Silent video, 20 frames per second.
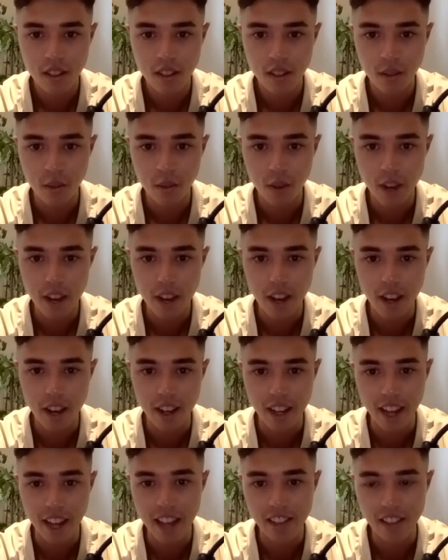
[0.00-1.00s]
Wow.
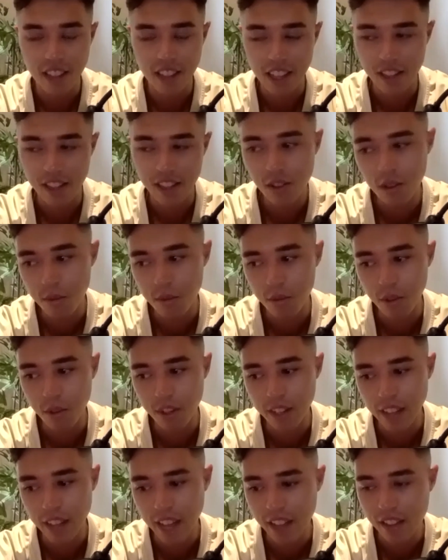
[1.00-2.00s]
Okay. So that's super
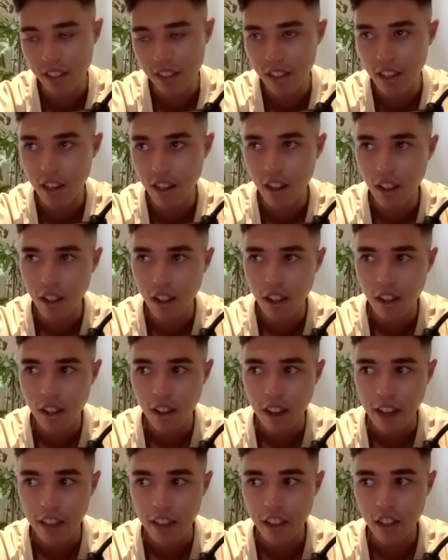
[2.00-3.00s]
intense. And
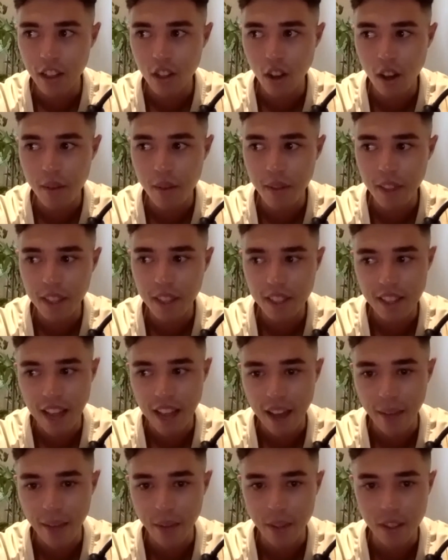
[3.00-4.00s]
at the time that this
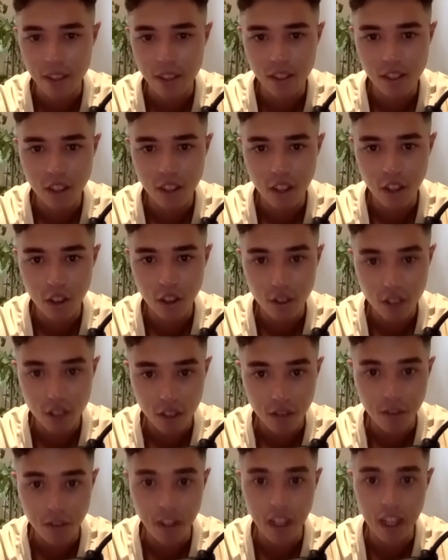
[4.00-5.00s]
happened, so you're in the
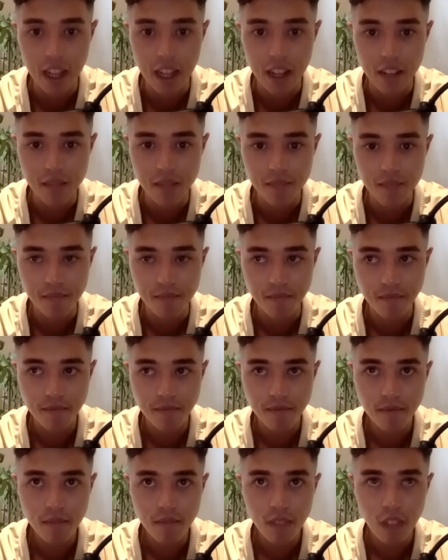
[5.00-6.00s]
villa.
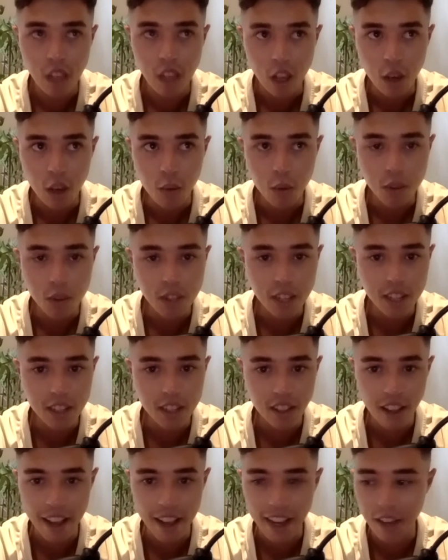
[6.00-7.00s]
Was this
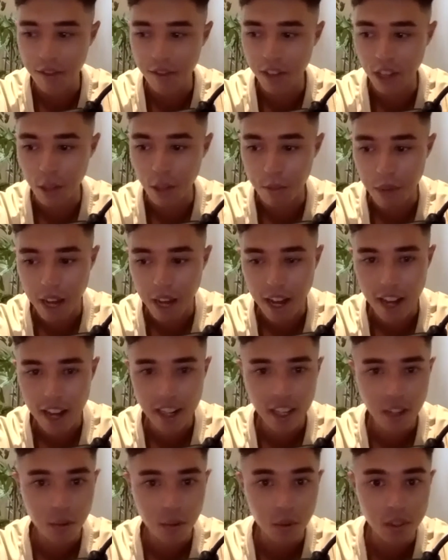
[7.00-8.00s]
like a villa
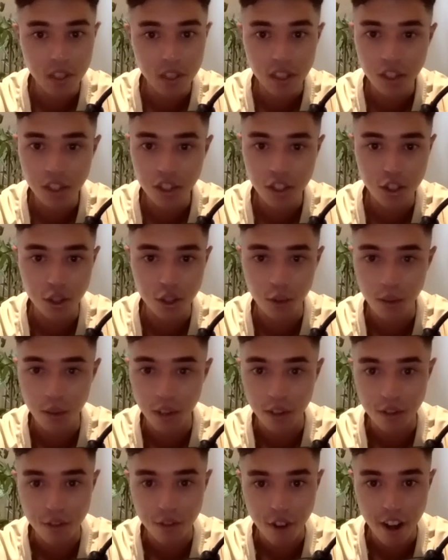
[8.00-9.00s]
party? Was this just you and
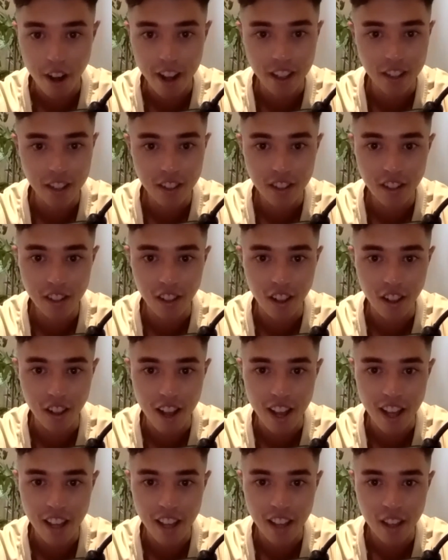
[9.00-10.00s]
your friends?
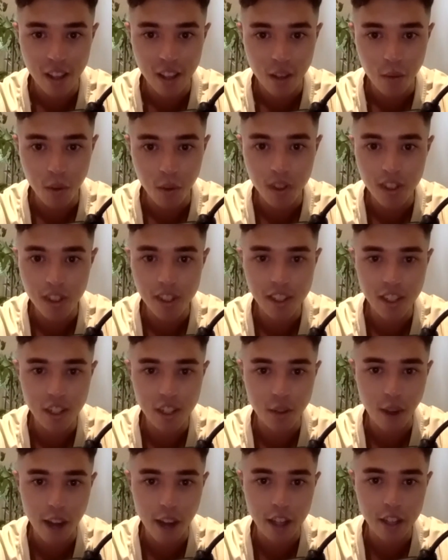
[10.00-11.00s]
Like, what's the
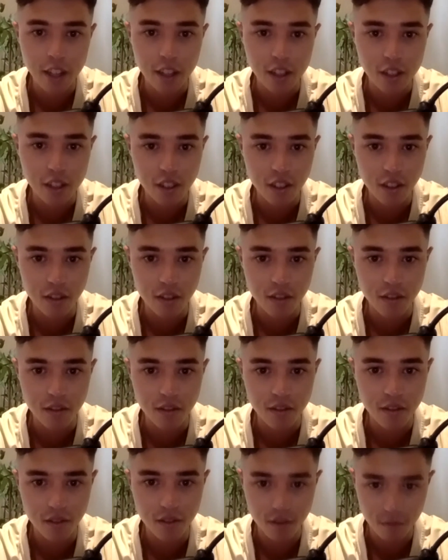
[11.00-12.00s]
situation? Sort of
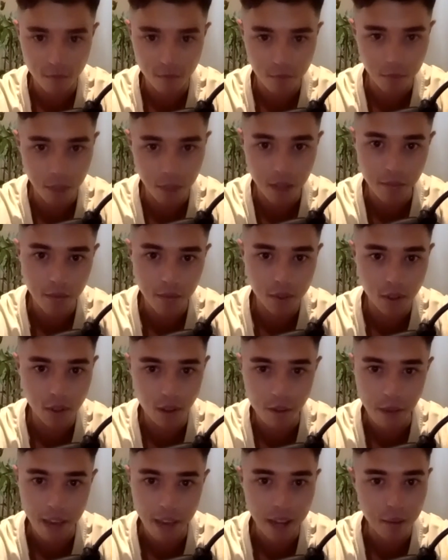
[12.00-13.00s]

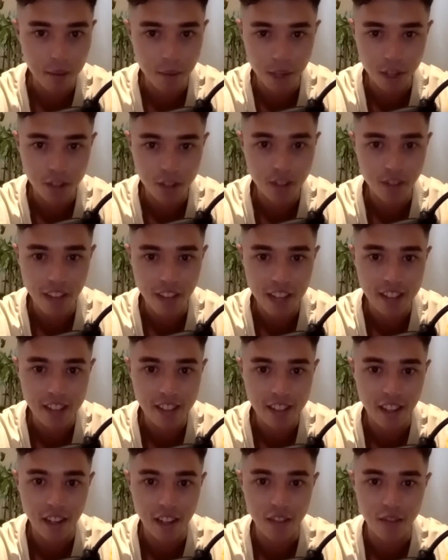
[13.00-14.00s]
paint a picture of that
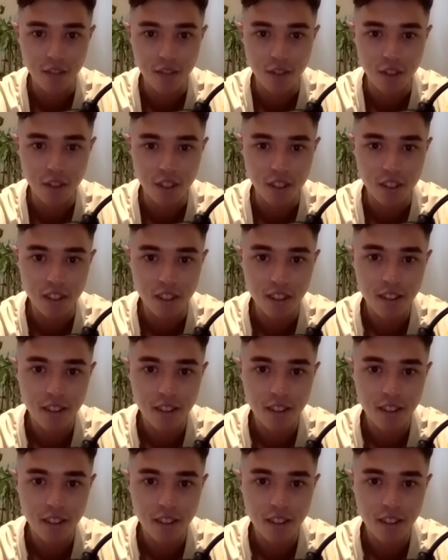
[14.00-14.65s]
scene for us.